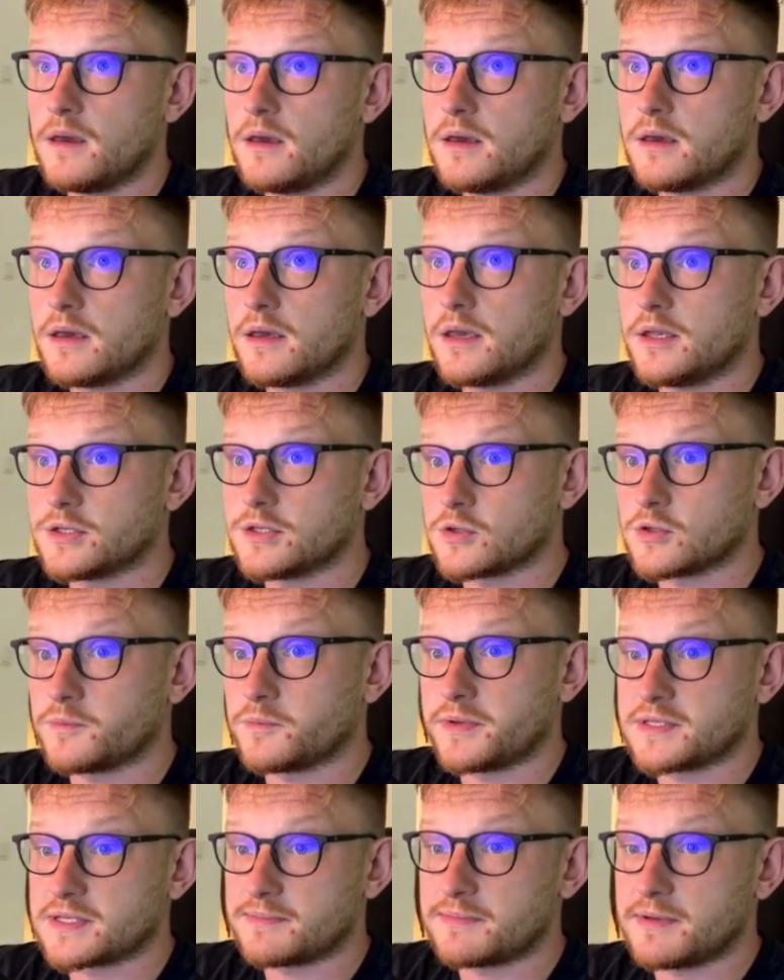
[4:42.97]
it just opens
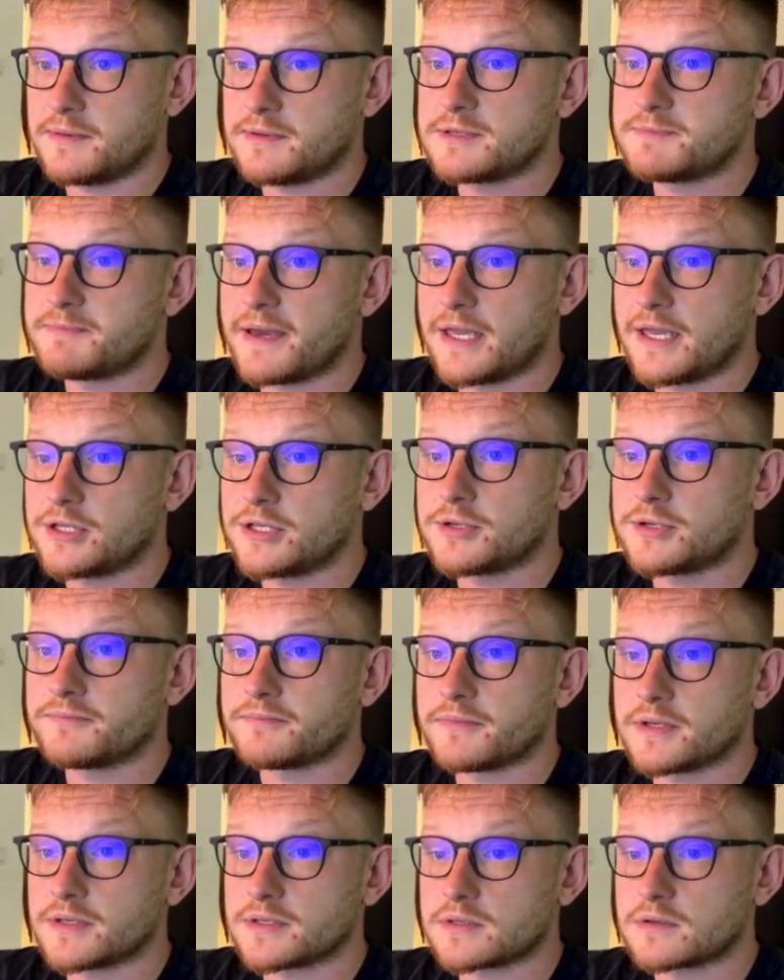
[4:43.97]
up its page
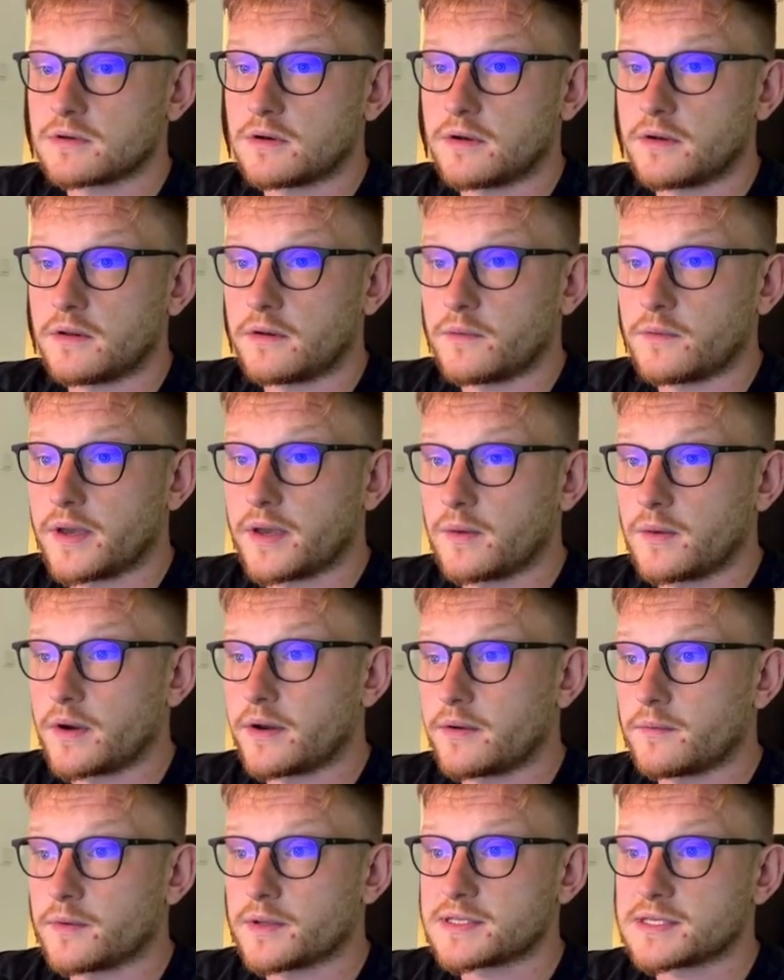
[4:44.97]
and scroll all the way where the
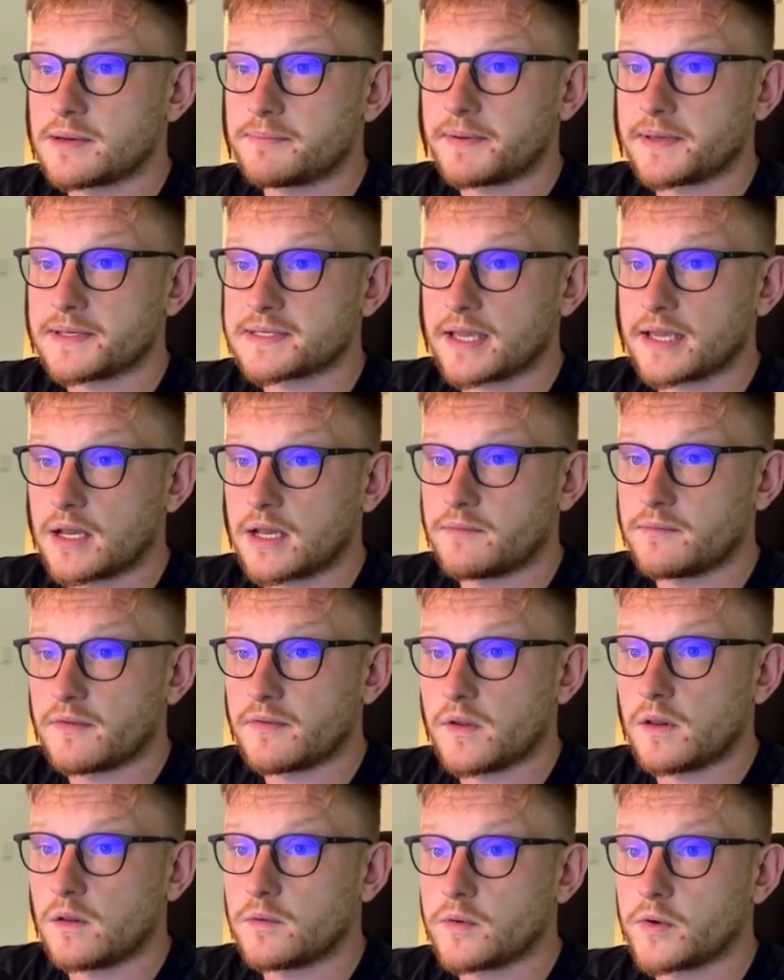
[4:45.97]
WhatsApp is, again with the
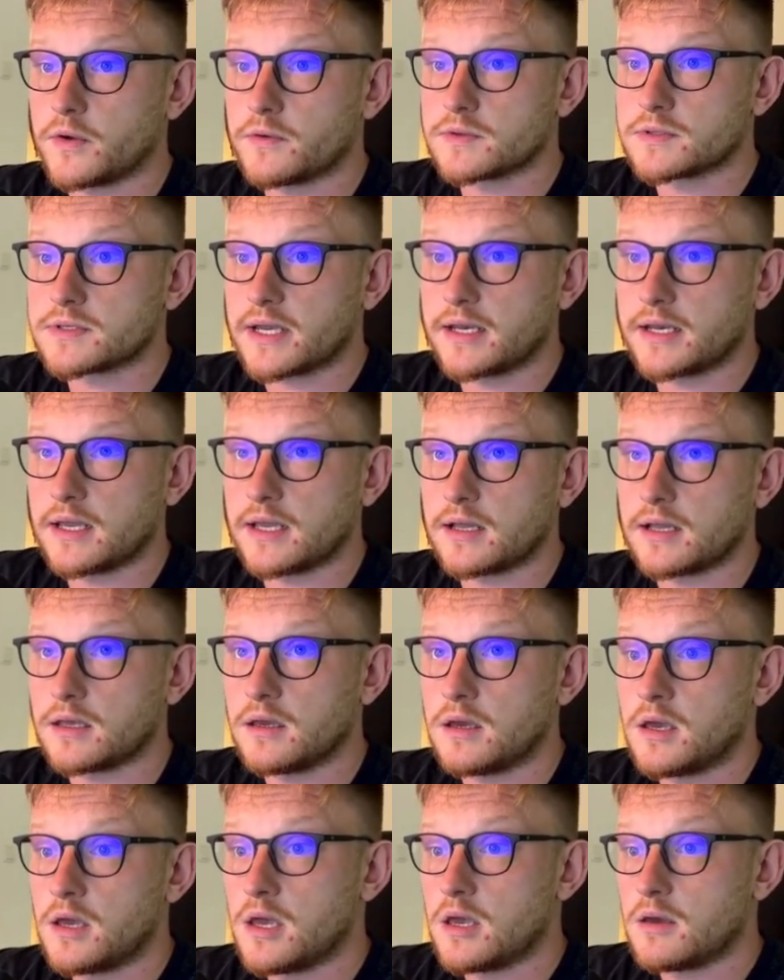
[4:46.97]
logos ideally.
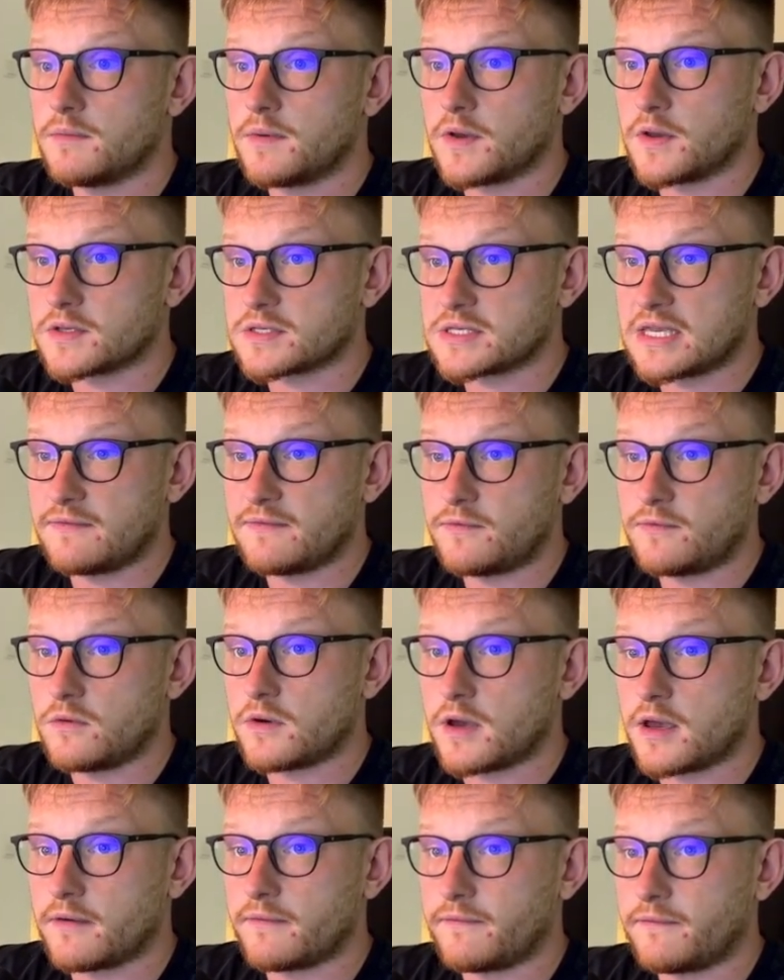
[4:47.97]
Because if you
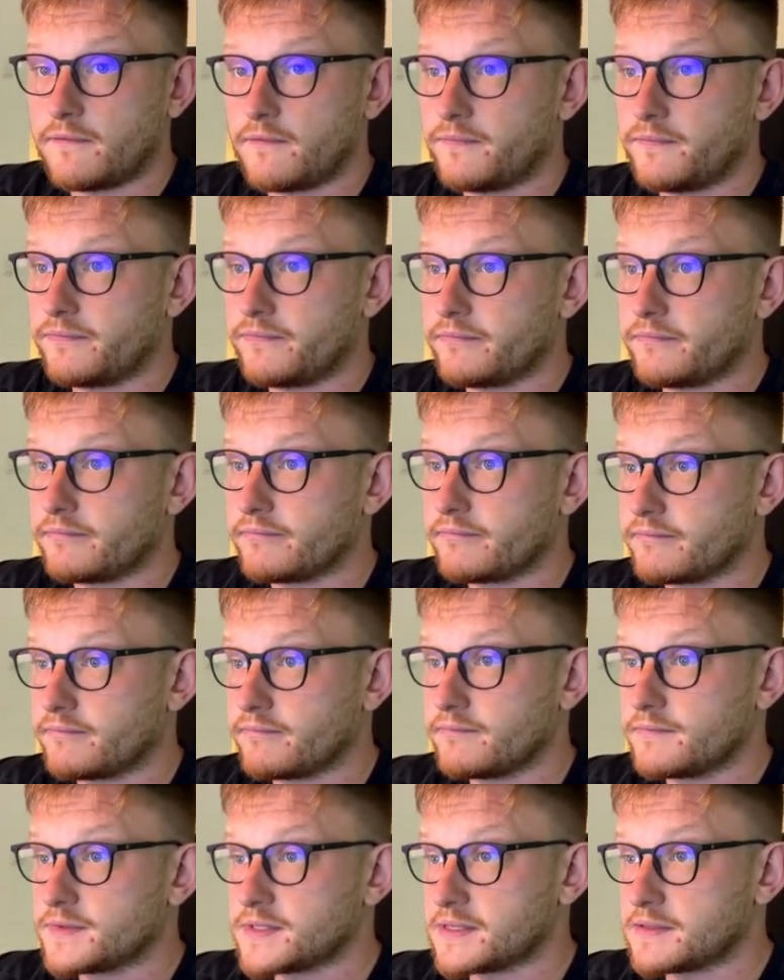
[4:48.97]
have
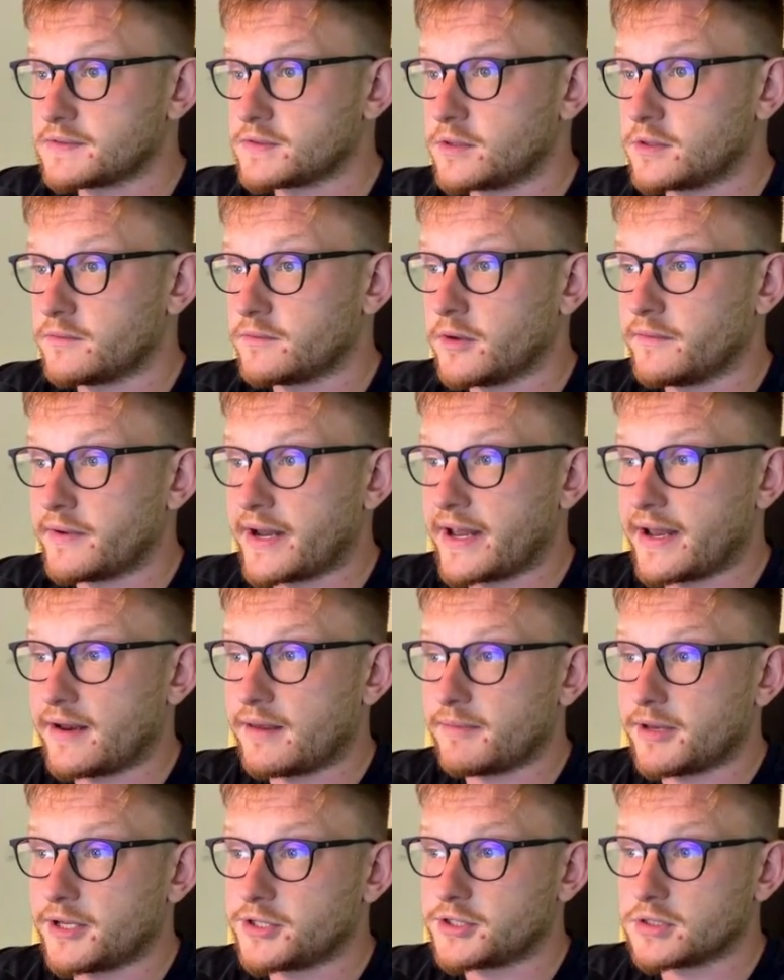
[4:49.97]
some sort of hover
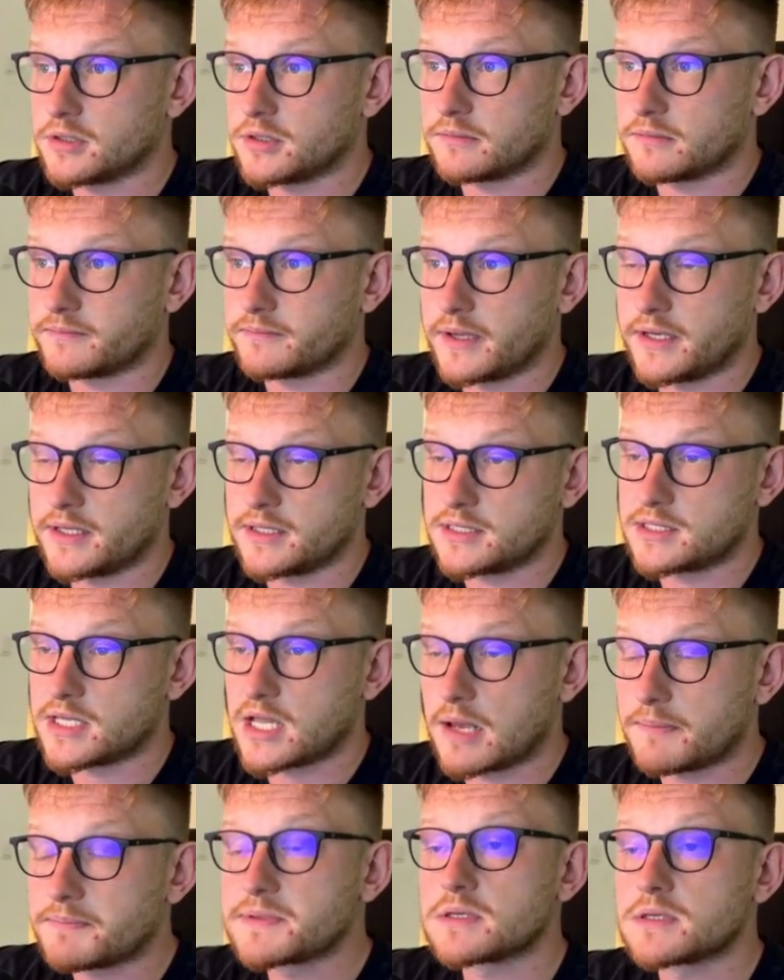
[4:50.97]
animation and it
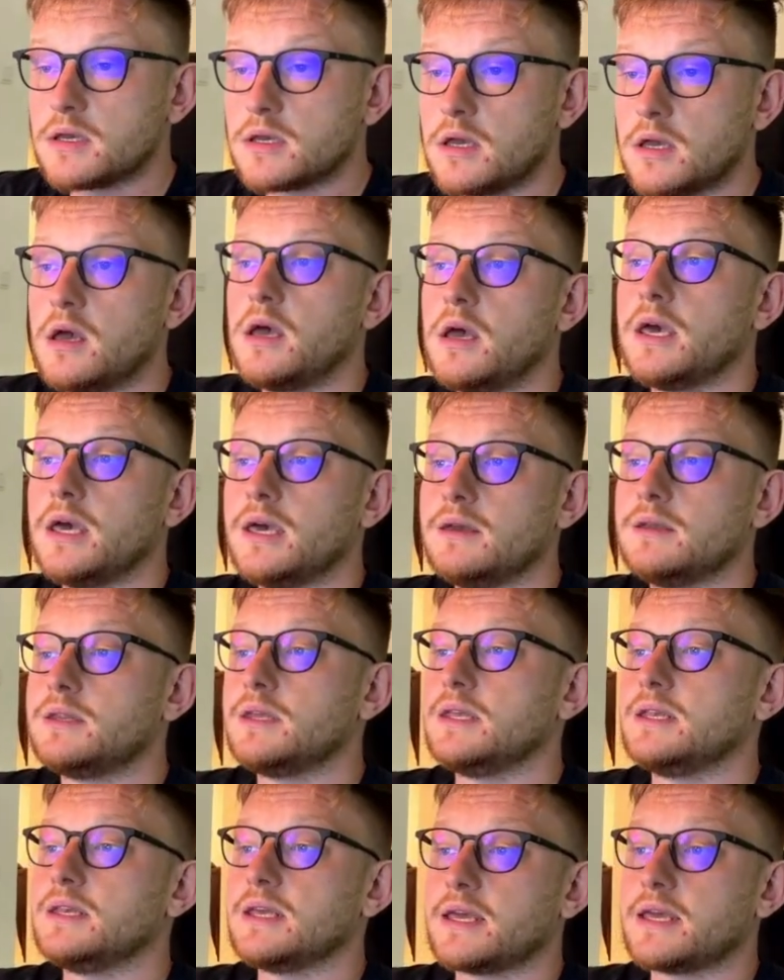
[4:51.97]
stops, it
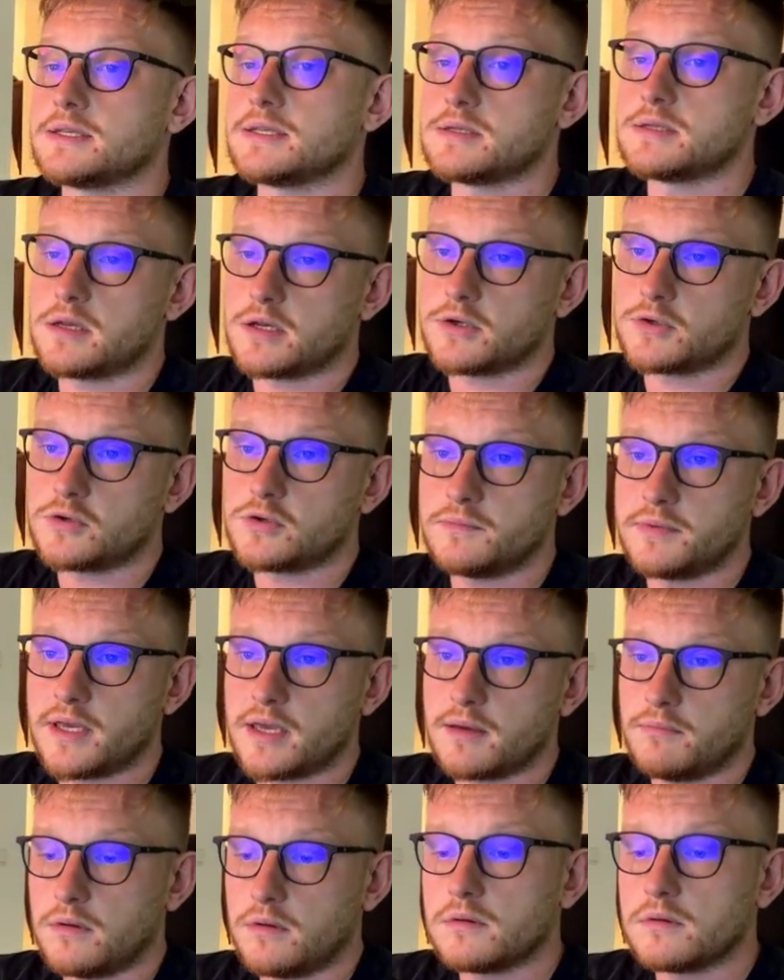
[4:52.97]
indicates that I should be
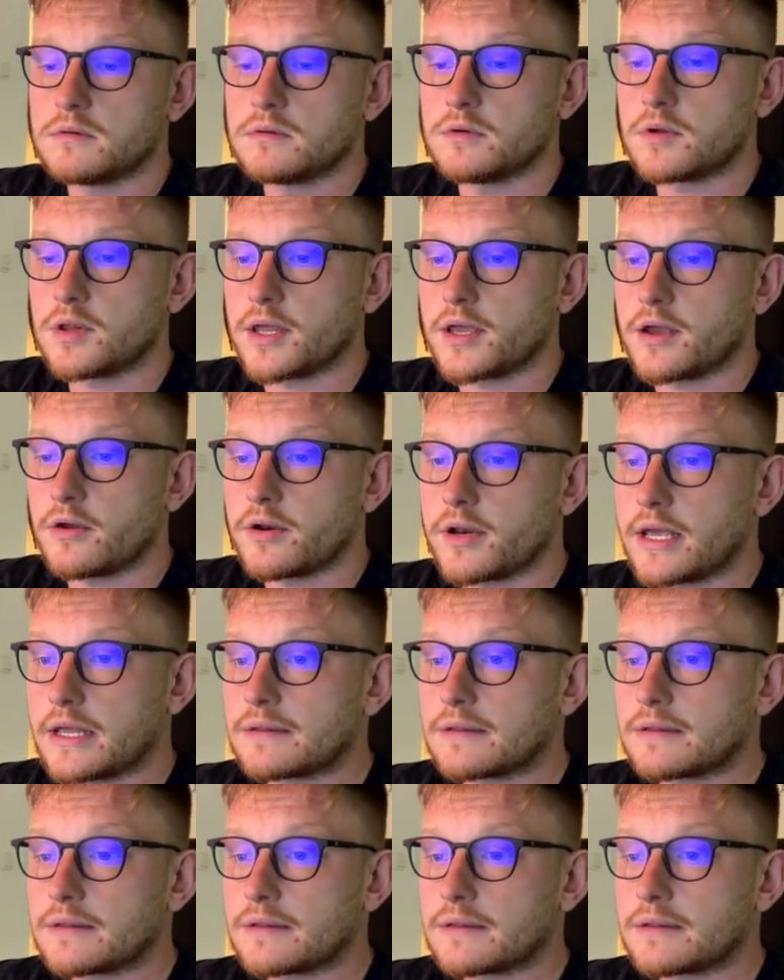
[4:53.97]
able to click on that.